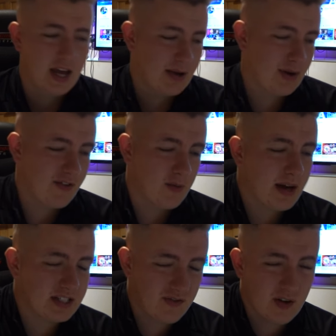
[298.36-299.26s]
he will have a
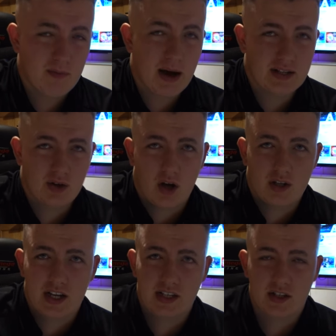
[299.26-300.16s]
massive impact on our
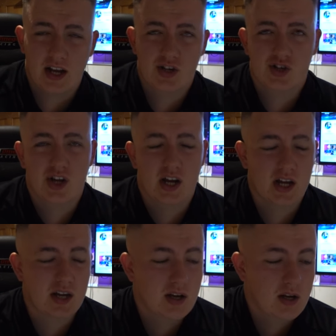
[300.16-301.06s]
season next
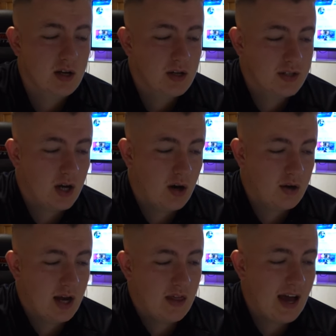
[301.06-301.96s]
year. So,
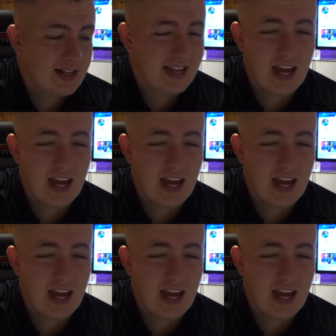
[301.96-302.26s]
yeah, that is